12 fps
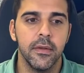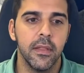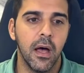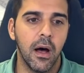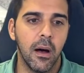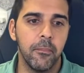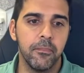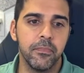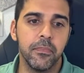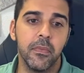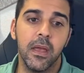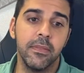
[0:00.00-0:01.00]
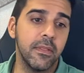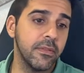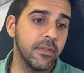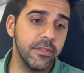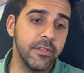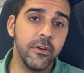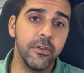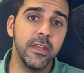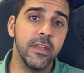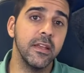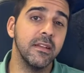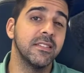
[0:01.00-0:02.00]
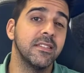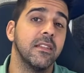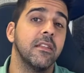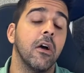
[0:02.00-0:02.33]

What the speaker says: And the third thing is that they